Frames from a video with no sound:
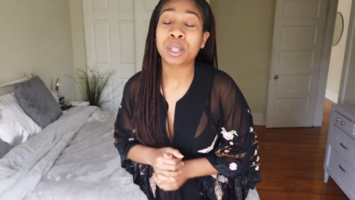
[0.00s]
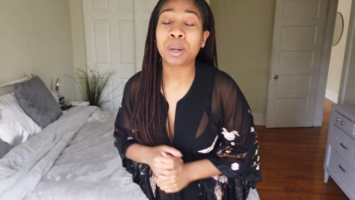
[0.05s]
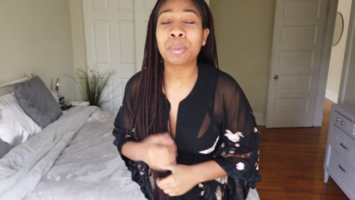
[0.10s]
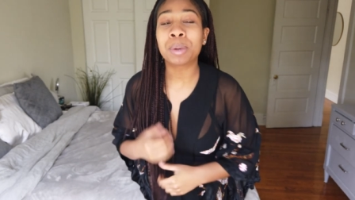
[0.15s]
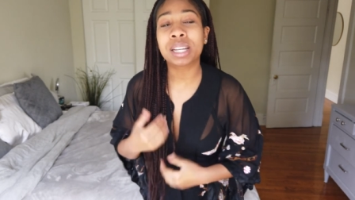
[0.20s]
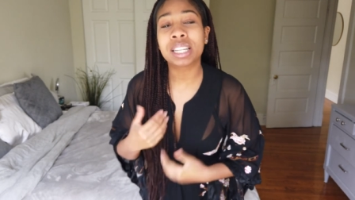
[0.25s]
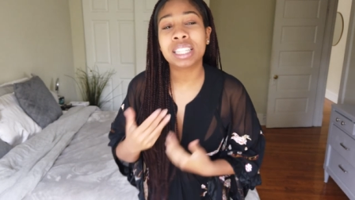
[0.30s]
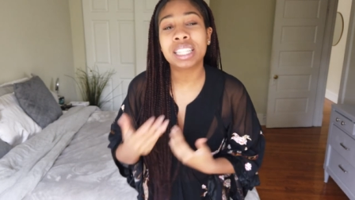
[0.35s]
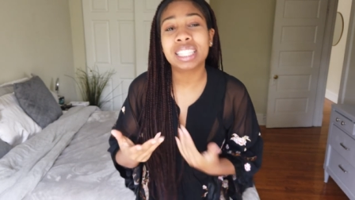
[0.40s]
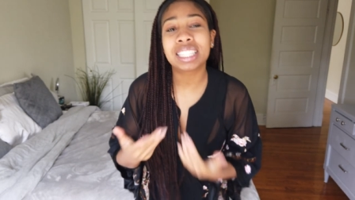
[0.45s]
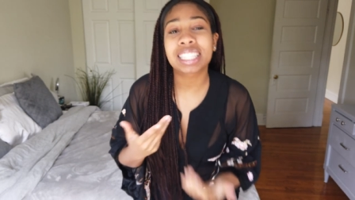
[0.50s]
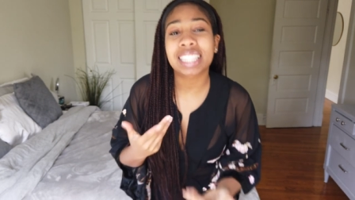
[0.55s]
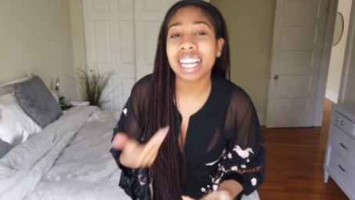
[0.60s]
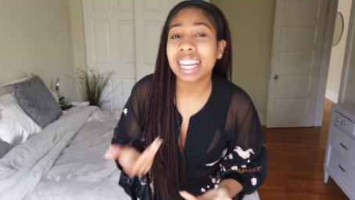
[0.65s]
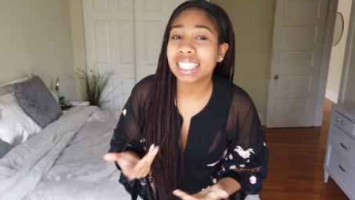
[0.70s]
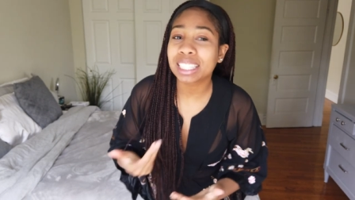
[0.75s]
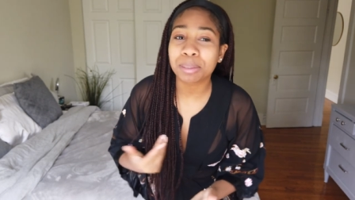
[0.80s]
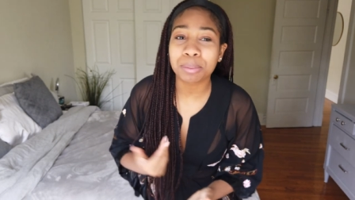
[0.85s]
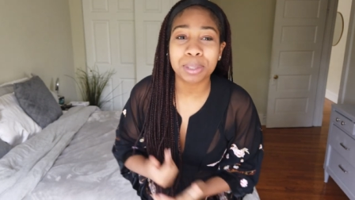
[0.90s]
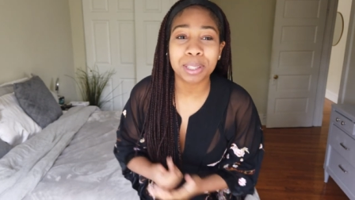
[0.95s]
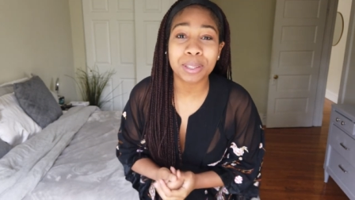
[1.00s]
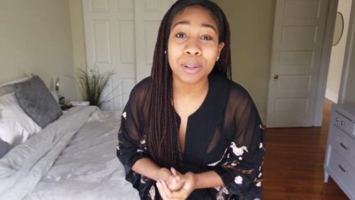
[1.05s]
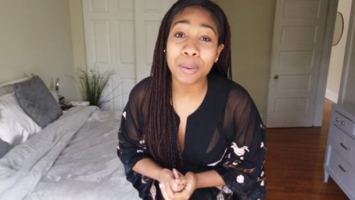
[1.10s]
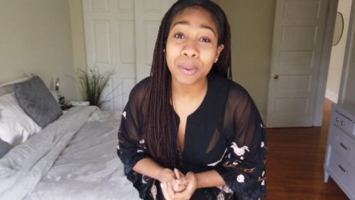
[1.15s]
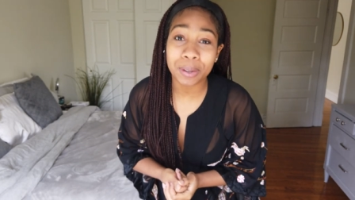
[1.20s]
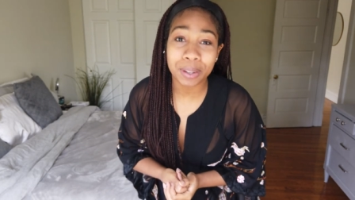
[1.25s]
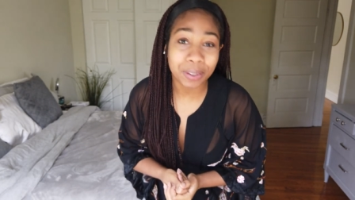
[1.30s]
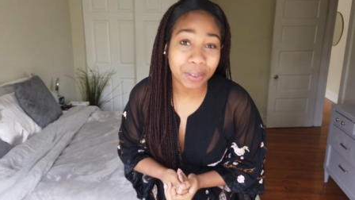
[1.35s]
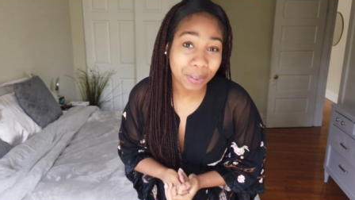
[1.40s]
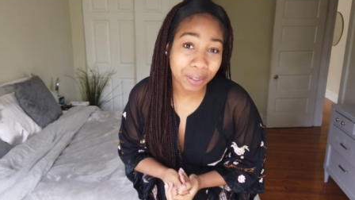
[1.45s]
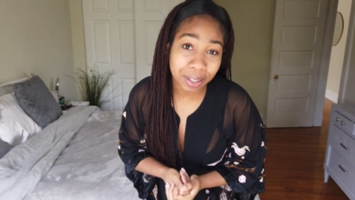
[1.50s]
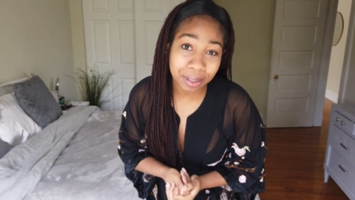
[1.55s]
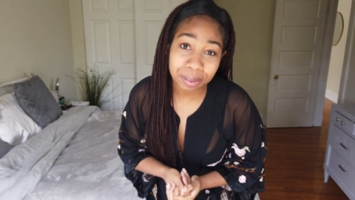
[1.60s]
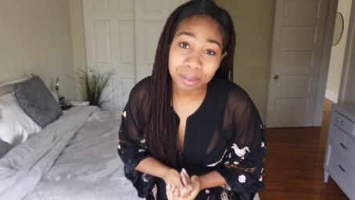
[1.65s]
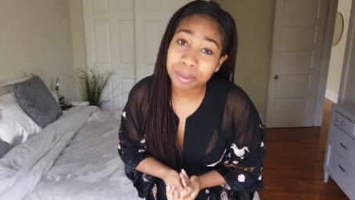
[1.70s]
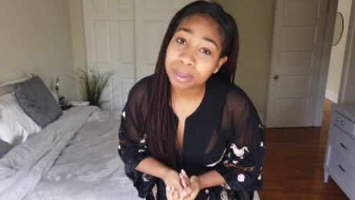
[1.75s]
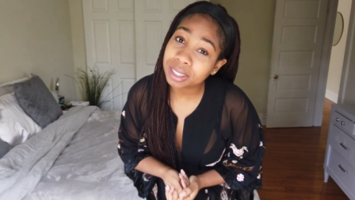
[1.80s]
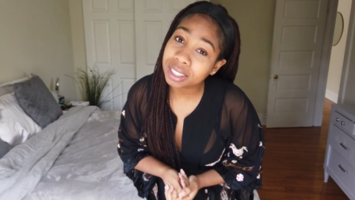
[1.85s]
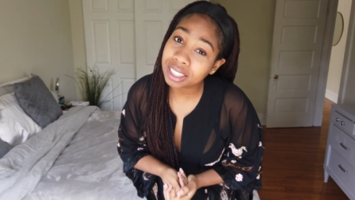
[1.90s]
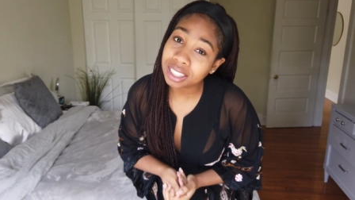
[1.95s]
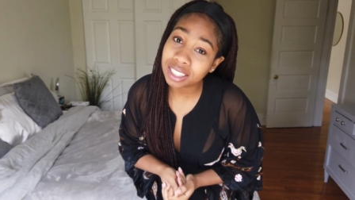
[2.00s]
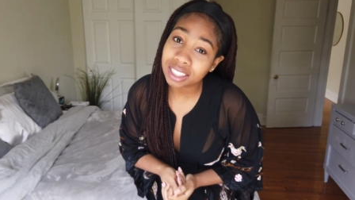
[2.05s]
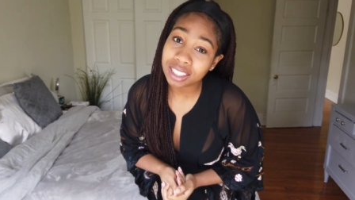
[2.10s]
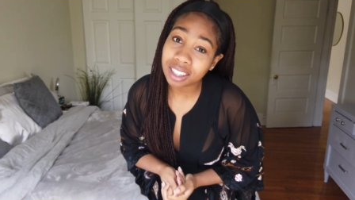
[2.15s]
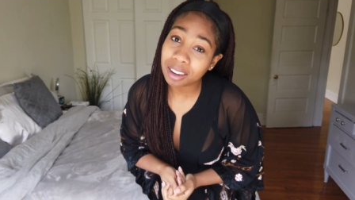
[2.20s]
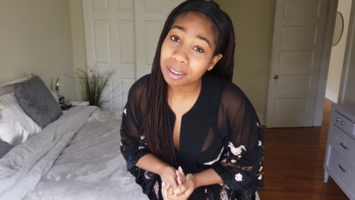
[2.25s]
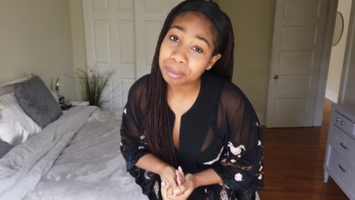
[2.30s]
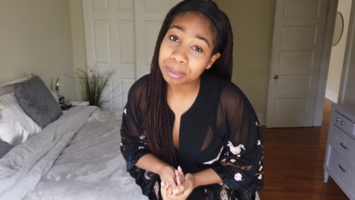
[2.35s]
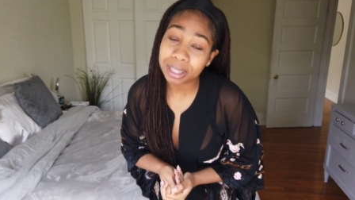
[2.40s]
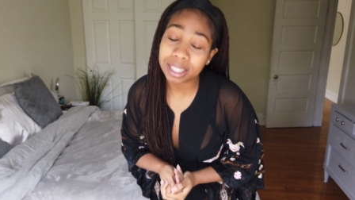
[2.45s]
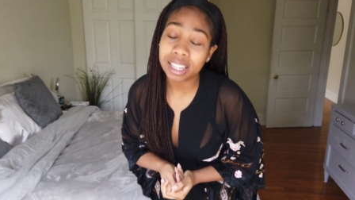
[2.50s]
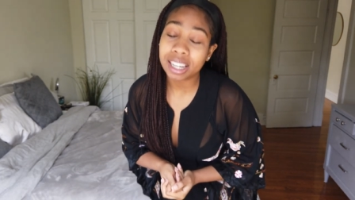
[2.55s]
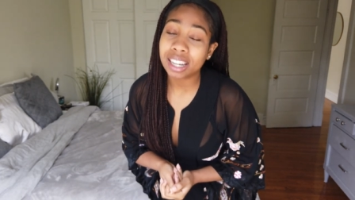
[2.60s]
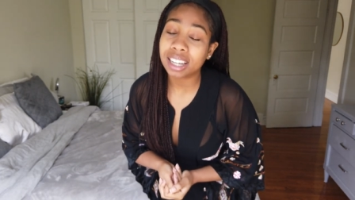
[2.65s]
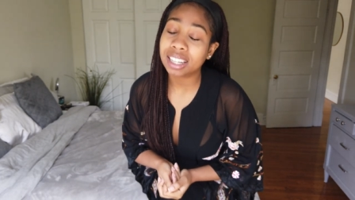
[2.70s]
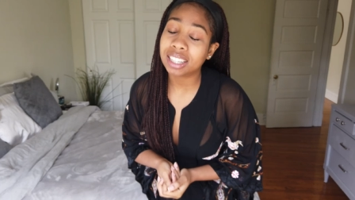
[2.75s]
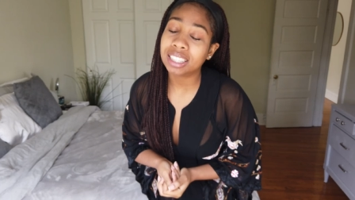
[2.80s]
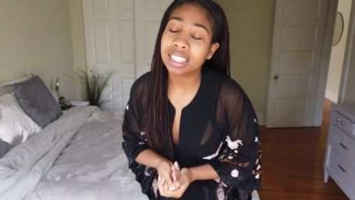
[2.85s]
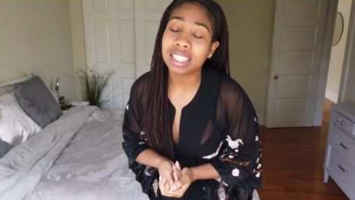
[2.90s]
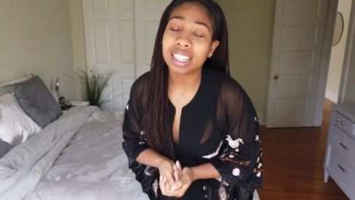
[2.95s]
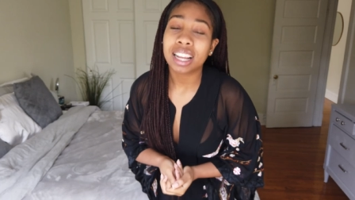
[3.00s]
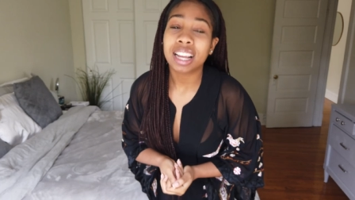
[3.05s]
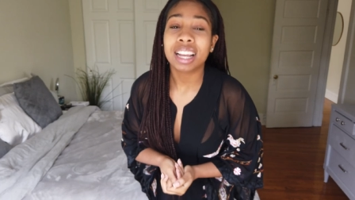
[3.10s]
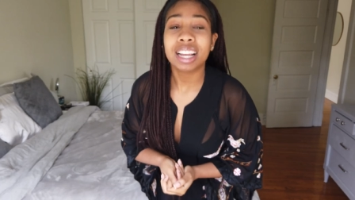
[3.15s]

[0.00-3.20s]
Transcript: so we can discuss what's going on with this show because